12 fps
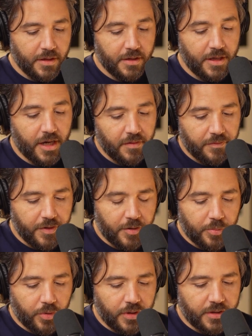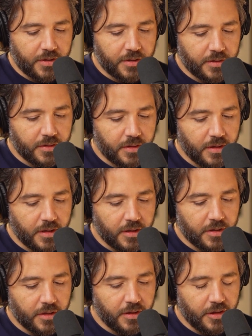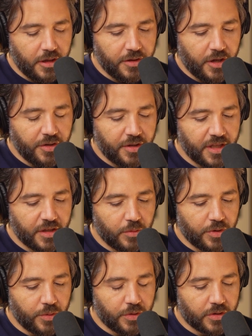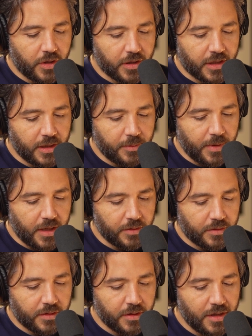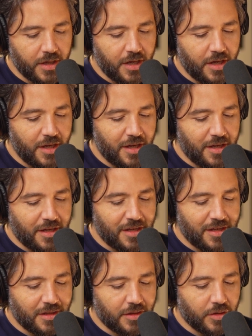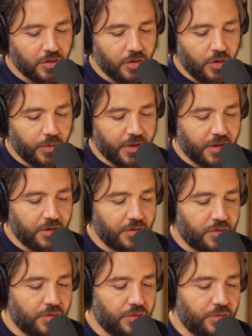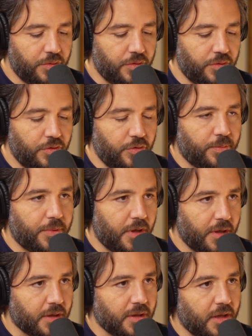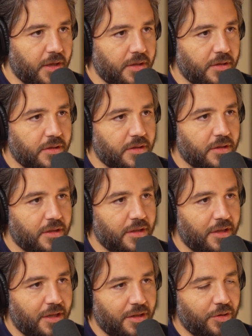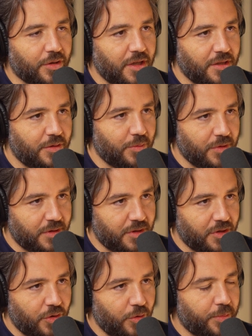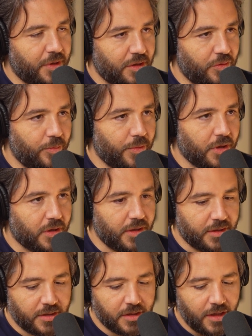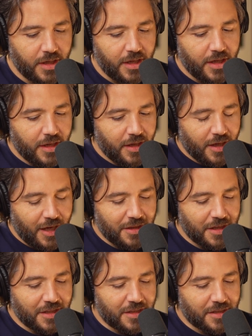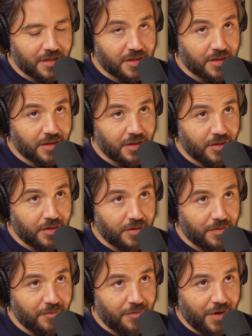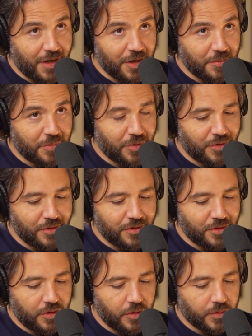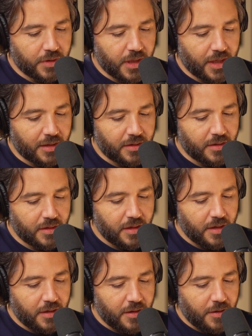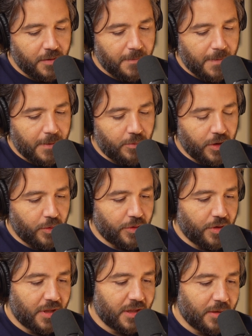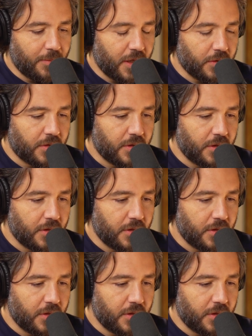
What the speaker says: Yeah, fair point. The other thing, when you were talking about going into new product lines and then your cousin was opening new markets, I think it's very important to note that really when you think about